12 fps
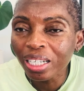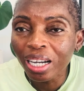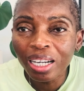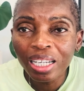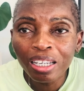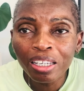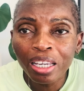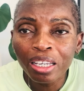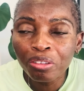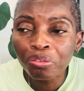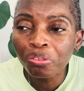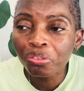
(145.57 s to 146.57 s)
I
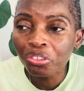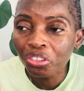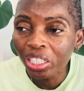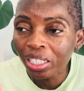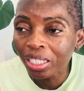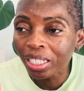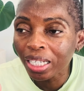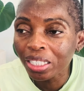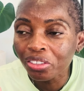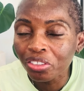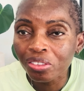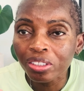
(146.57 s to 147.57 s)
have
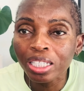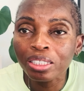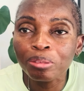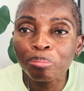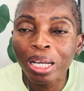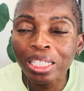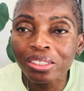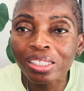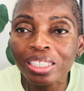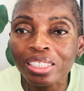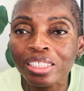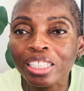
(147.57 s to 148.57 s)
realized that my
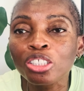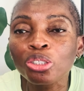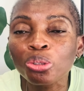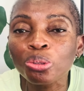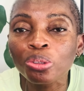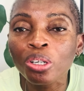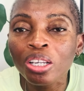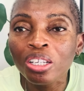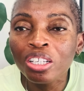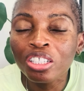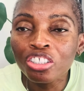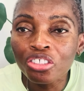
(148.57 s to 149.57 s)
skin tends to
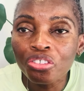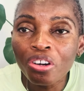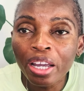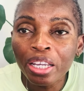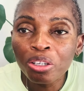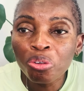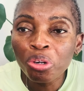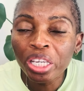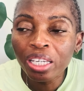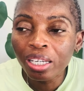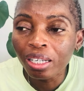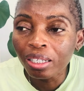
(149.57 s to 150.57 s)
dry
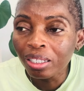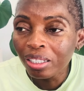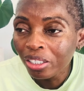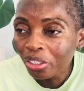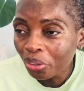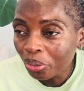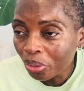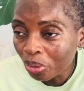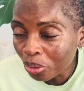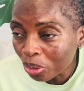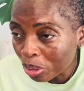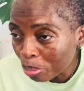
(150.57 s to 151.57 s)
quicker,
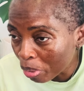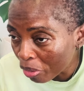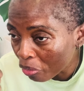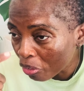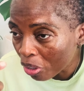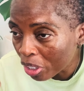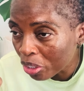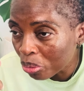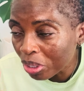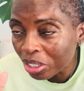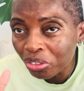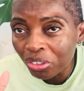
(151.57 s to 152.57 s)
because before it
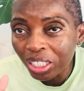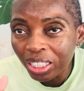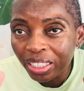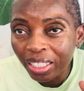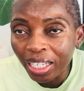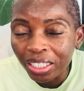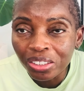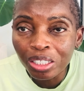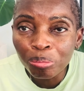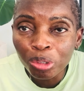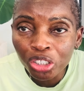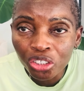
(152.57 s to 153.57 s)
was really nice and
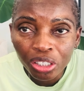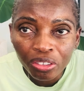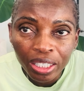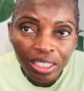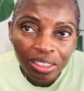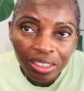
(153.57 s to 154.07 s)
moisturized.